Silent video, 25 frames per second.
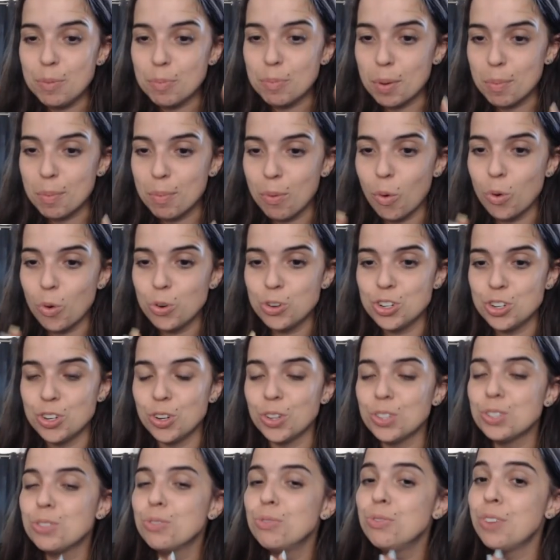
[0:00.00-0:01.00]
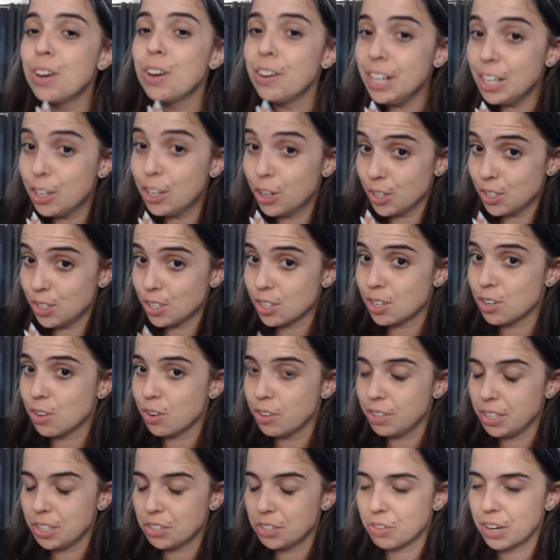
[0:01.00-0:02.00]
proportional. It's very good to
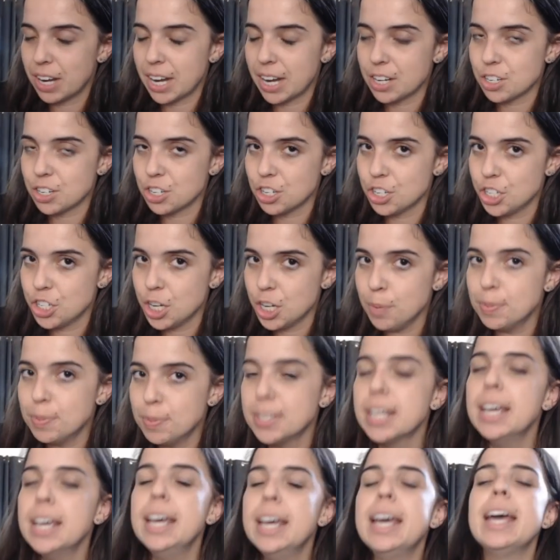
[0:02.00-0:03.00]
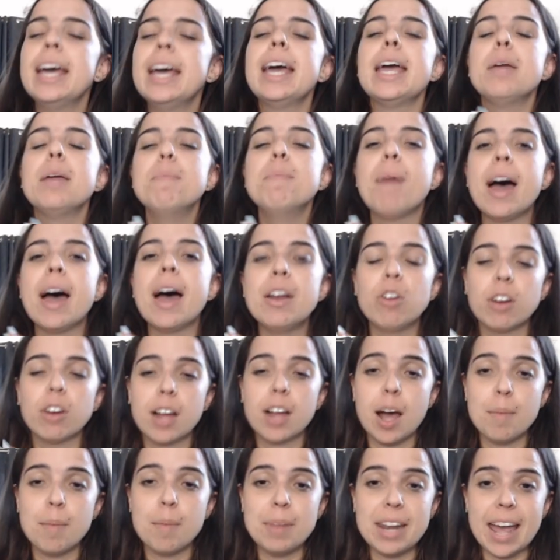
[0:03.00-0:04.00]
know these relationships. It might not
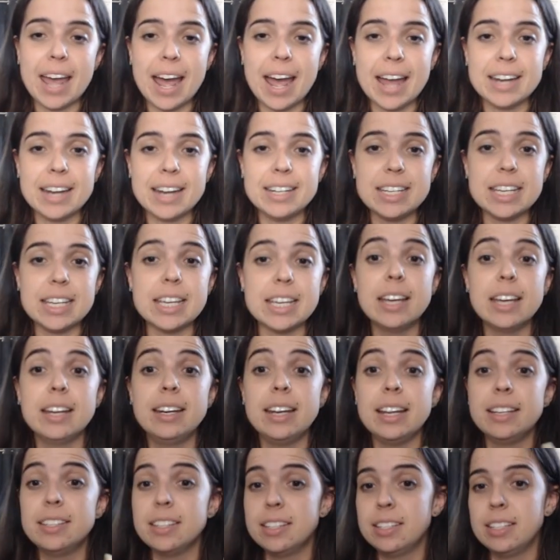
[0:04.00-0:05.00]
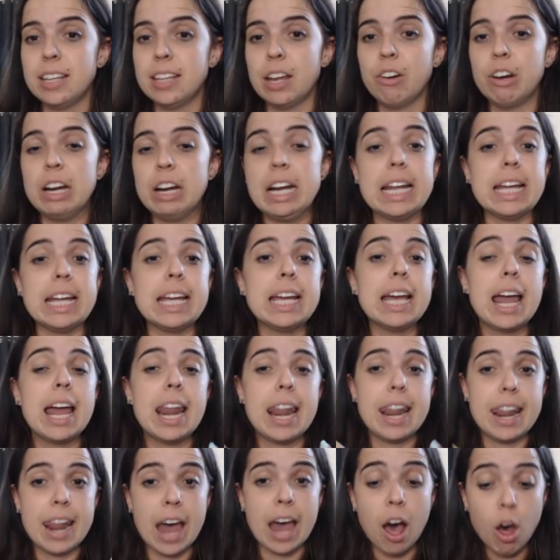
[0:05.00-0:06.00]
come in handy necessarily
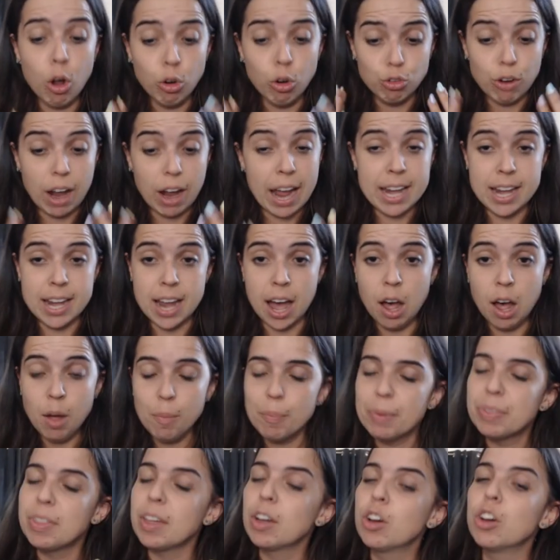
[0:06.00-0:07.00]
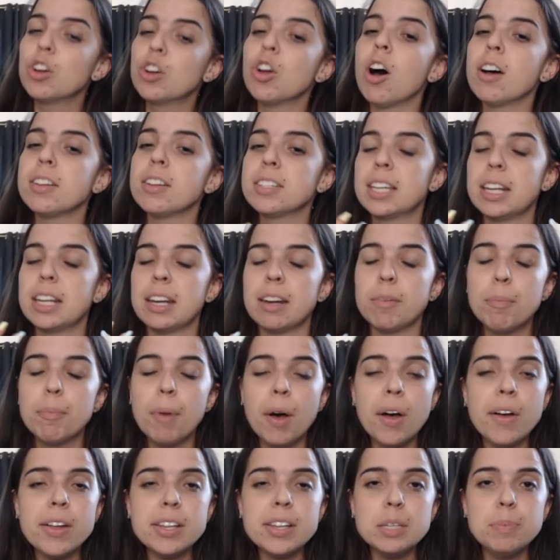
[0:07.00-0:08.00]
now, right now, but they could ask it in
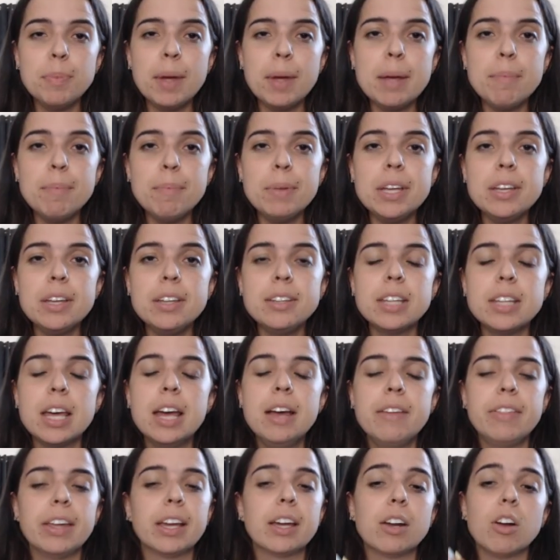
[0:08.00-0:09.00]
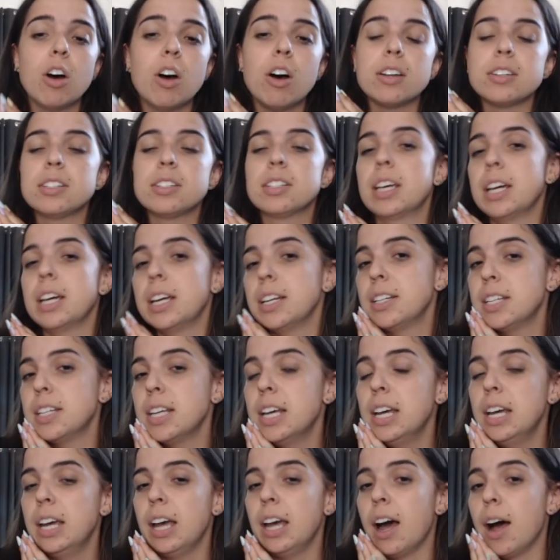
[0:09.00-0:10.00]
past papers. They can ask it
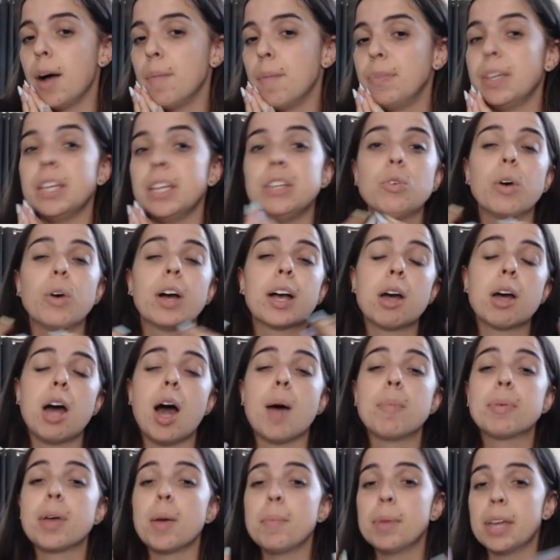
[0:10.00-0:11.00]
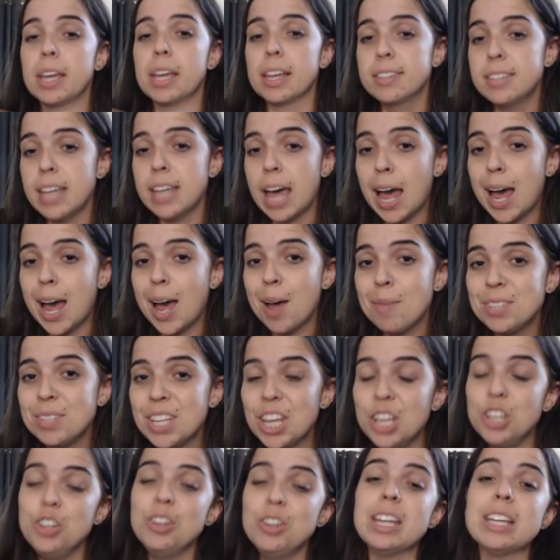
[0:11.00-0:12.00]
um, in your upcoming exams.
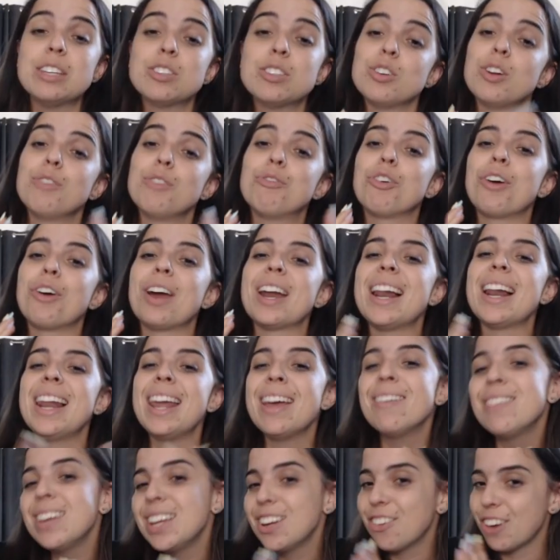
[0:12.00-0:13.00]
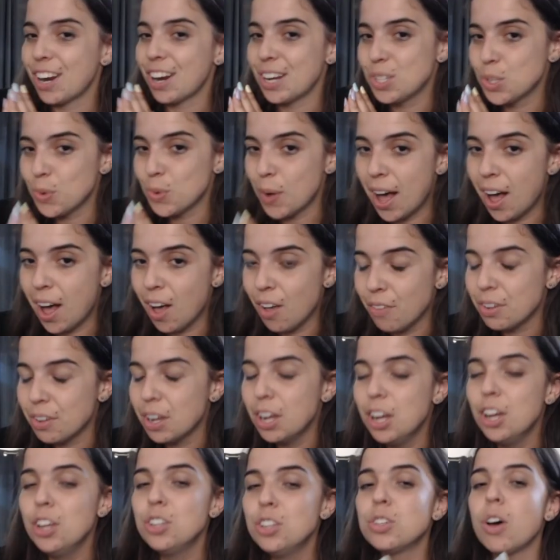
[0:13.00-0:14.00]
You need to know for grade eleven and grade twelve.
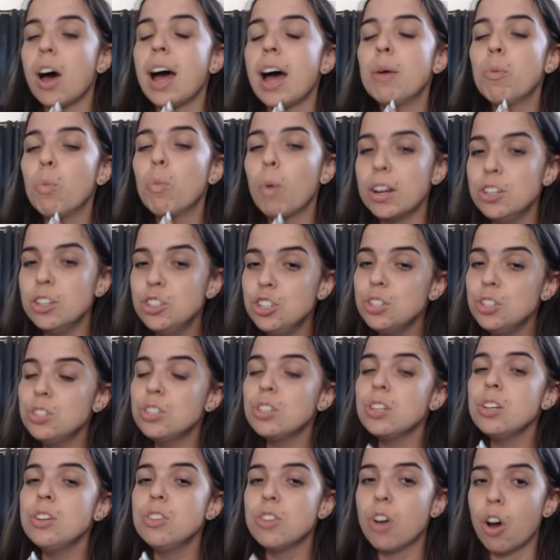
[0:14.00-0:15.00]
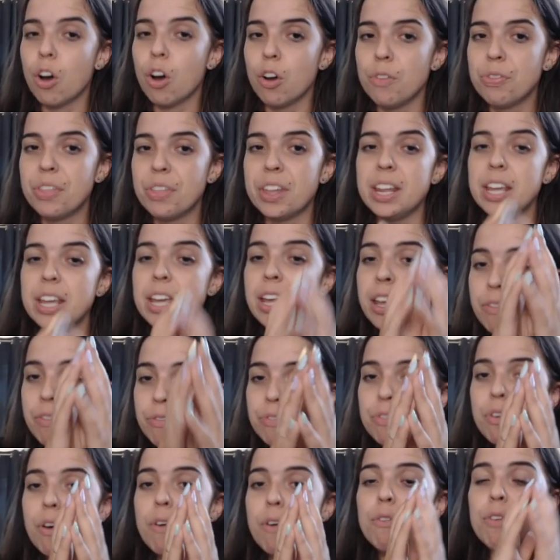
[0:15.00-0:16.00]
So I want you to know that
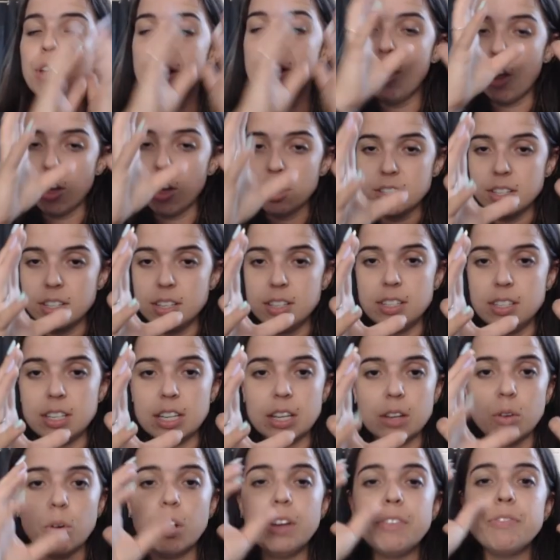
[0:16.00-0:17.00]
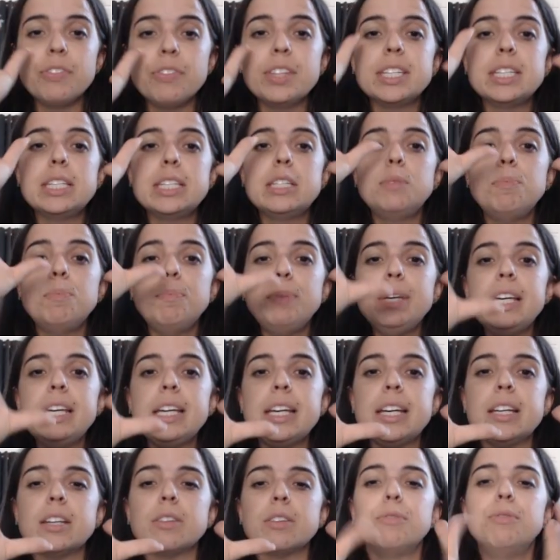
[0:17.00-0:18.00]
if velocity, if the
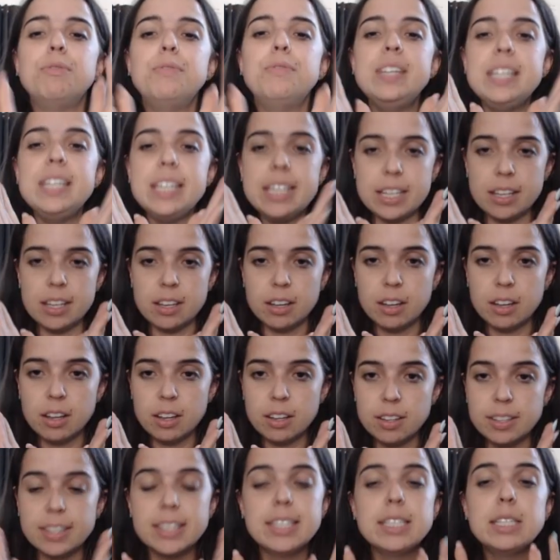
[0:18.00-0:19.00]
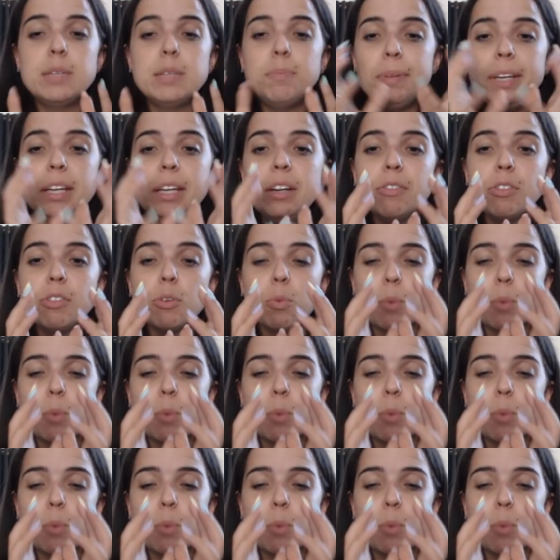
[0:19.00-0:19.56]
speed, V, the speed of the